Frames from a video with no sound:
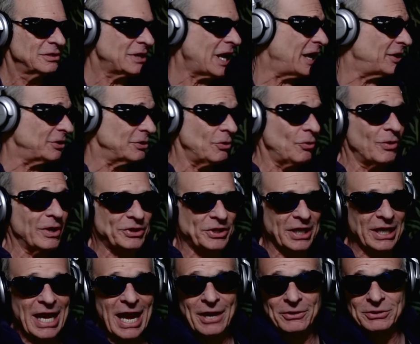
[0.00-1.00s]
I don't know what
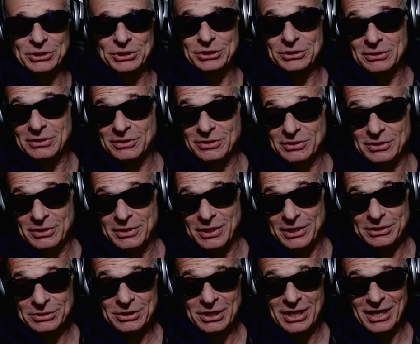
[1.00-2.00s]
the guy was,
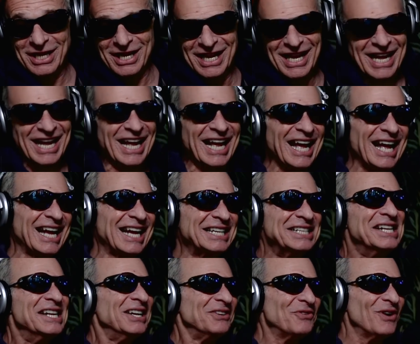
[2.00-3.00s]
this
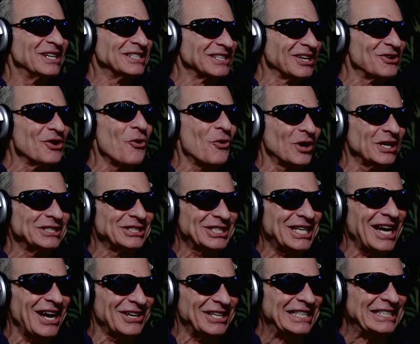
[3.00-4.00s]
one Orange
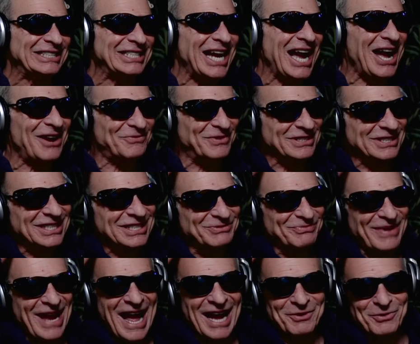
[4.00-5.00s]
County Choppers. This is
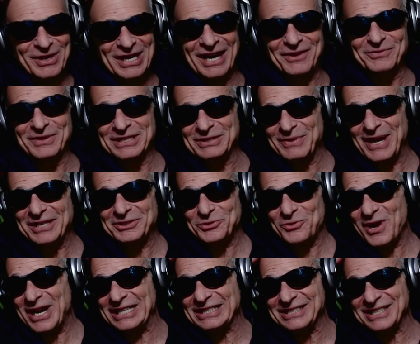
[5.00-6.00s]
back when I'm in my
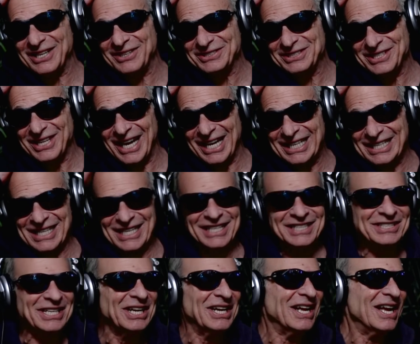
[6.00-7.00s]
20s, you know, he's like
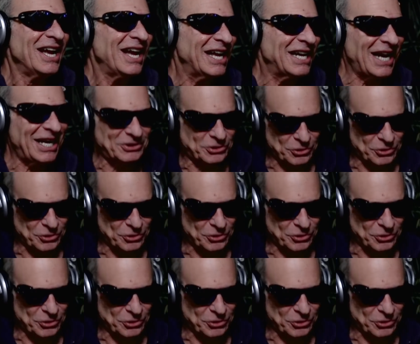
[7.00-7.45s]
this. And I